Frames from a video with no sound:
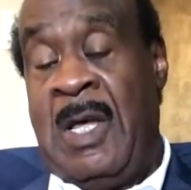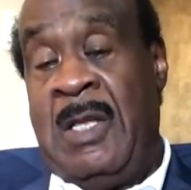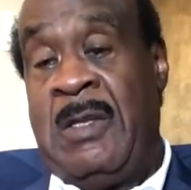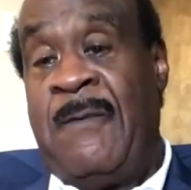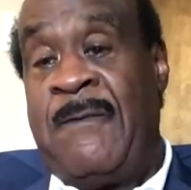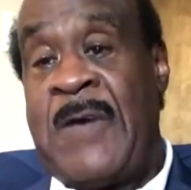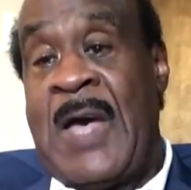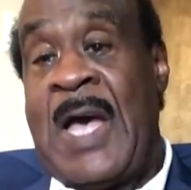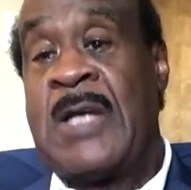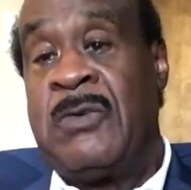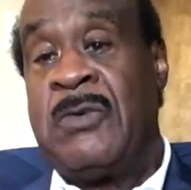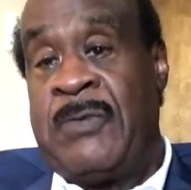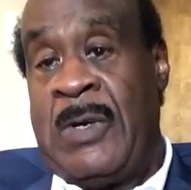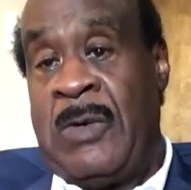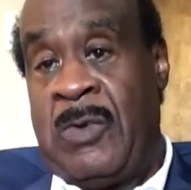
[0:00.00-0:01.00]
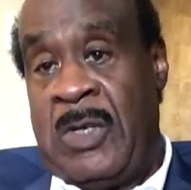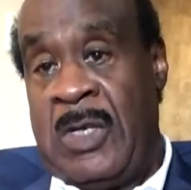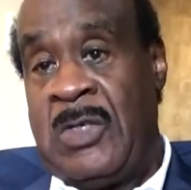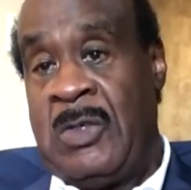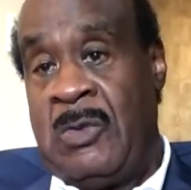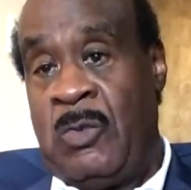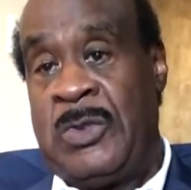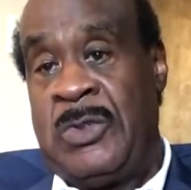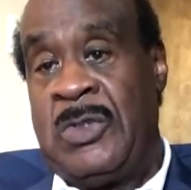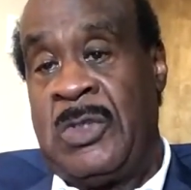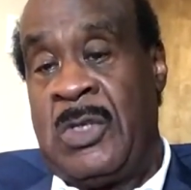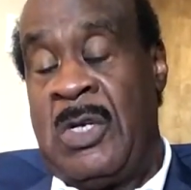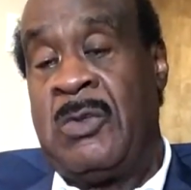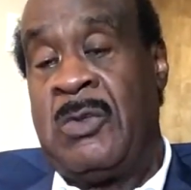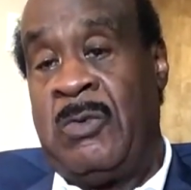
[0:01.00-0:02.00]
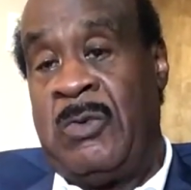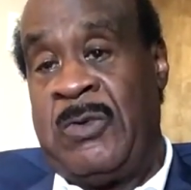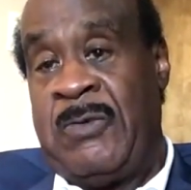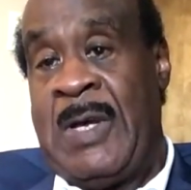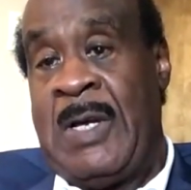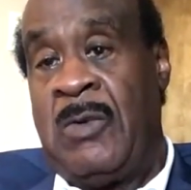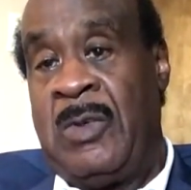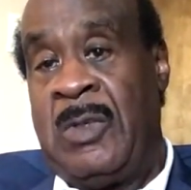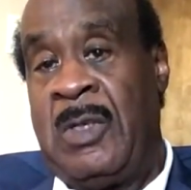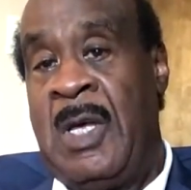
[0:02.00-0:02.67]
the factual foundation which this country was founded.